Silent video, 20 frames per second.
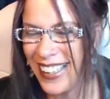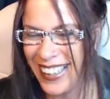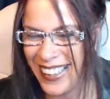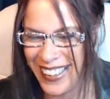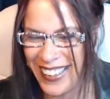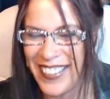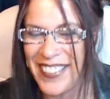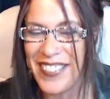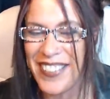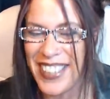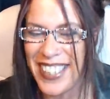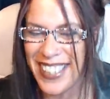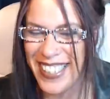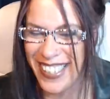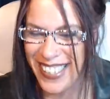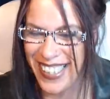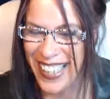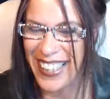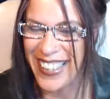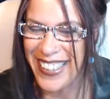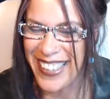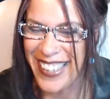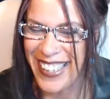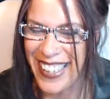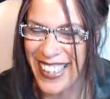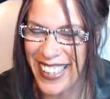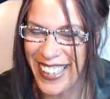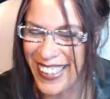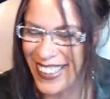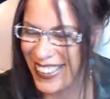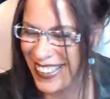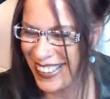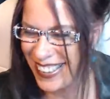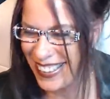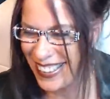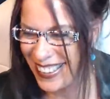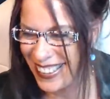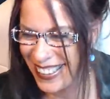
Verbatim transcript: yeah, the real sexy hair.